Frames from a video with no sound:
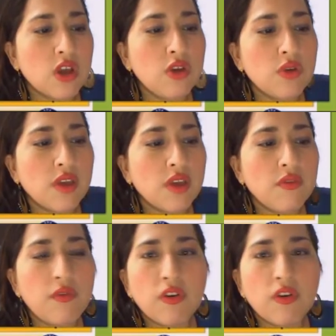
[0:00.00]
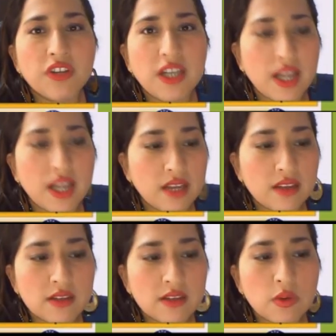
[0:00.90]
you can form the
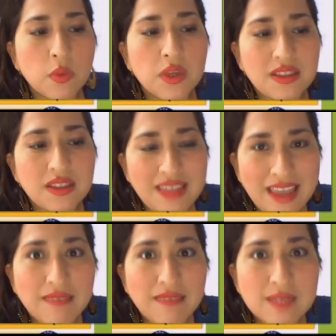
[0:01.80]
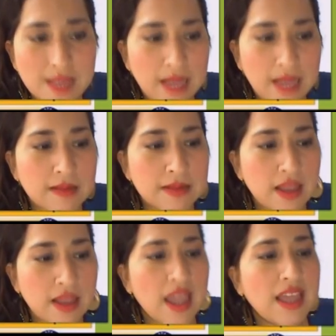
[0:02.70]
negatives with themselves.
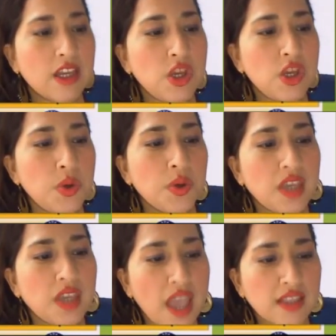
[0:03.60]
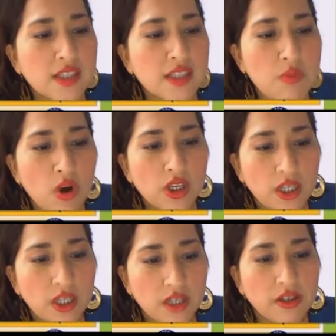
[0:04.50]
You can smoke
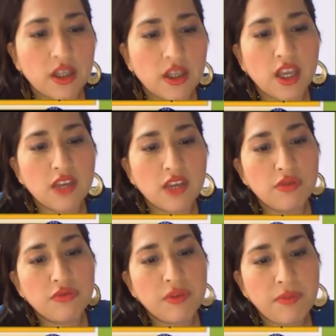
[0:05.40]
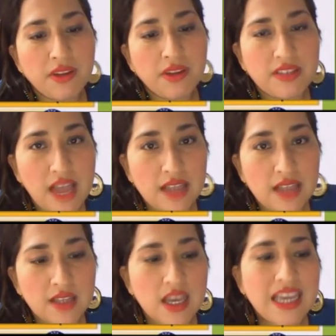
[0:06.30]
here. Can you repeat that?
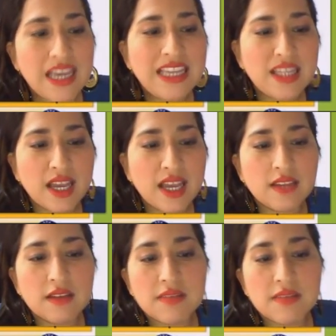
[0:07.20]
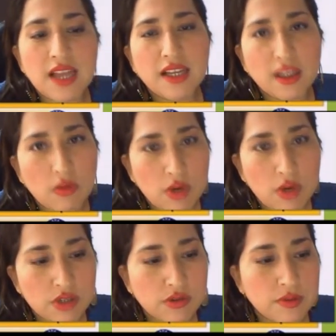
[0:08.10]
In negatives and in
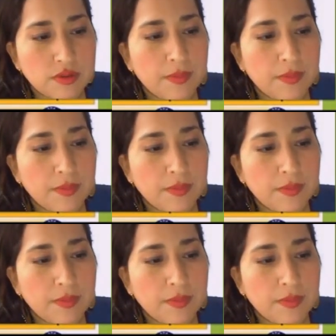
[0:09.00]
questions.